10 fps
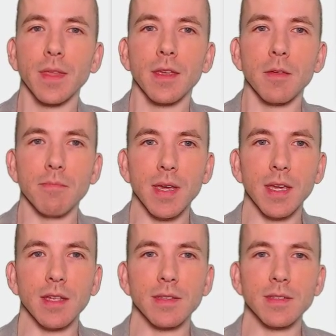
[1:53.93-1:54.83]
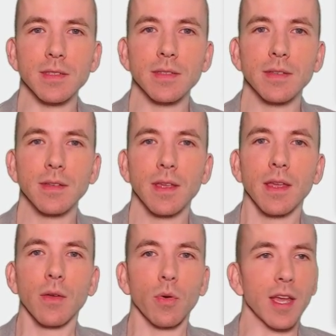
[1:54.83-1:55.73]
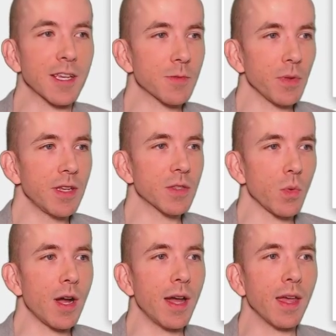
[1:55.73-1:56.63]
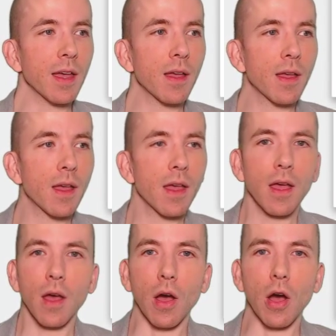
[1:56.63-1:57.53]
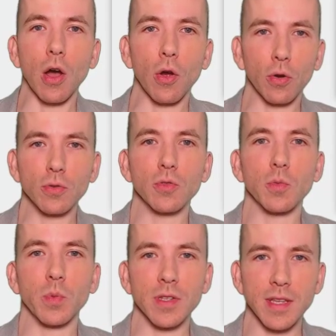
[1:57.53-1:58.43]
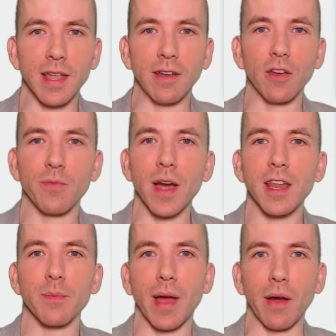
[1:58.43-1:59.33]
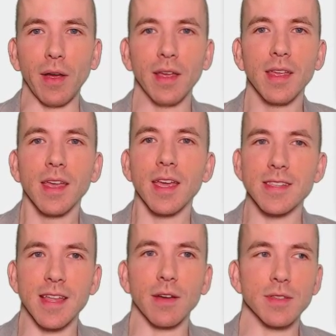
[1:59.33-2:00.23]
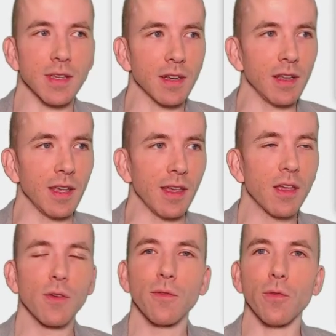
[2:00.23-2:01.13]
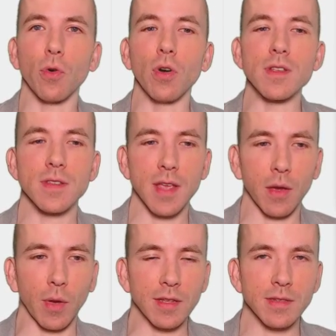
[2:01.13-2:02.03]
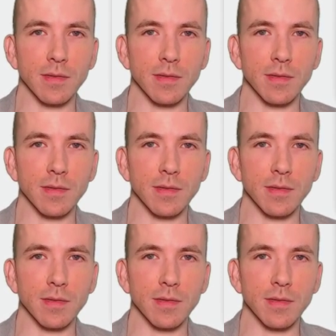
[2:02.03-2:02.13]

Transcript: means, well, it explains why 100% of mining power is now signaling for SegWit.